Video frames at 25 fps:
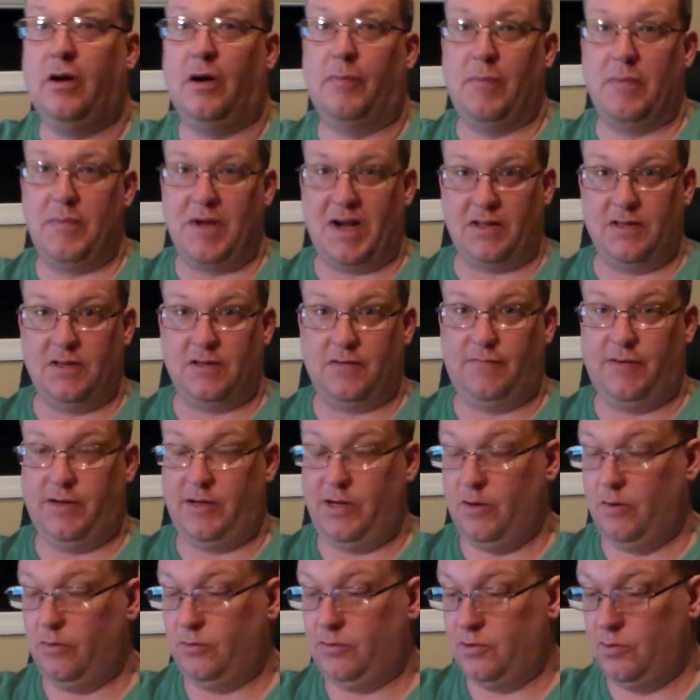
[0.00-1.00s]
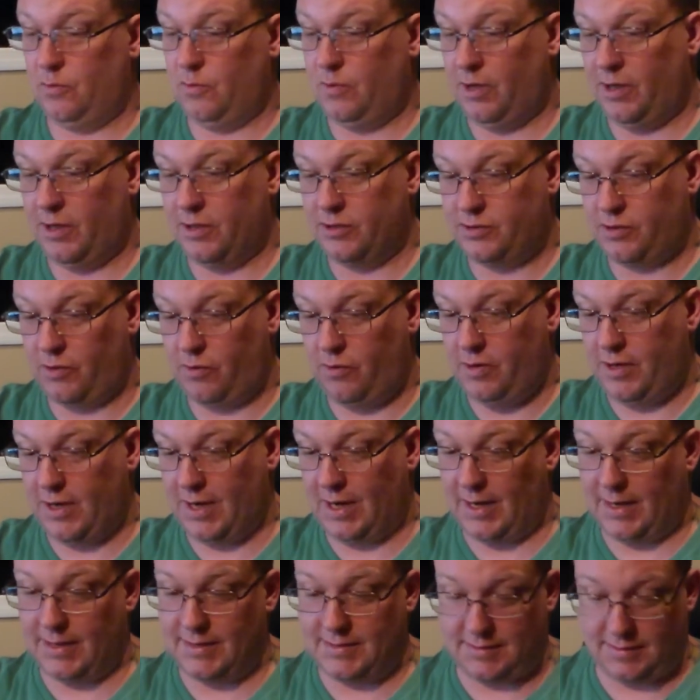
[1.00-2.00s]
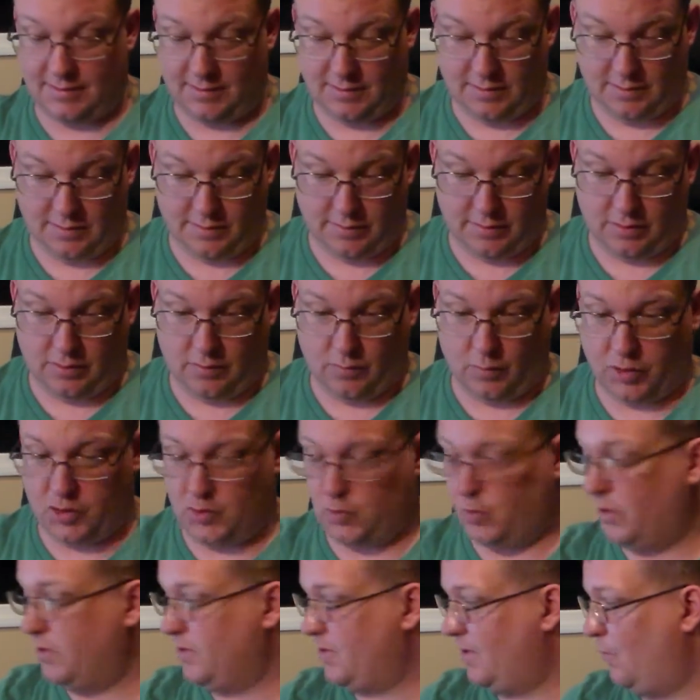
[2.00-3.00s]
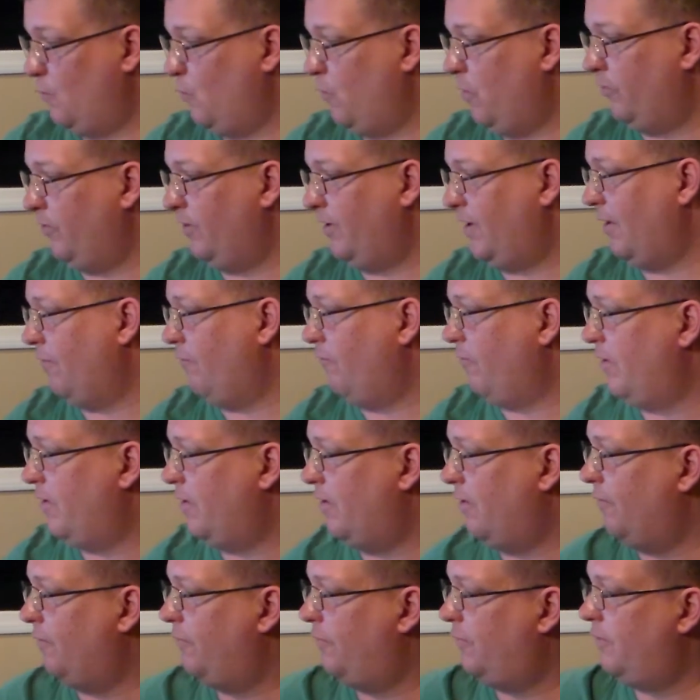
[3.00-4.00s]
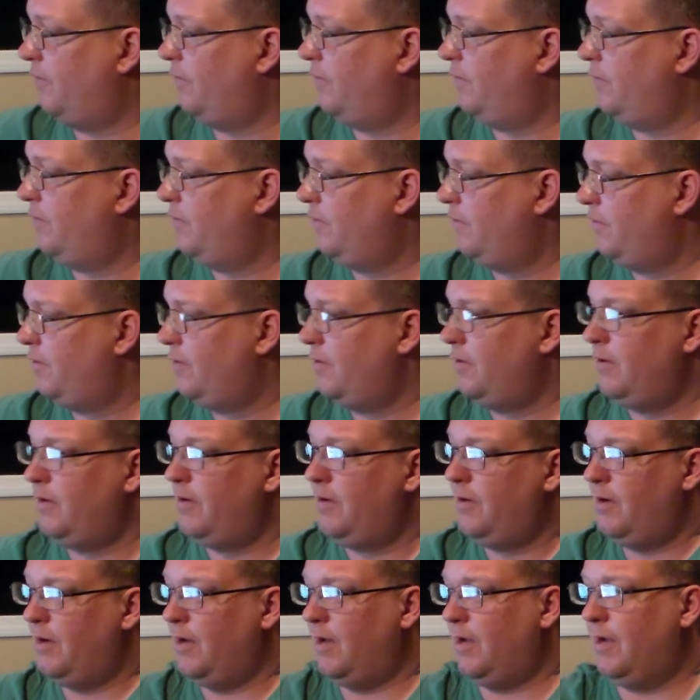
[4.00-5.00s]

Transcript: I'm making this video to uh, show you guys which ones I'm willing to get rid of.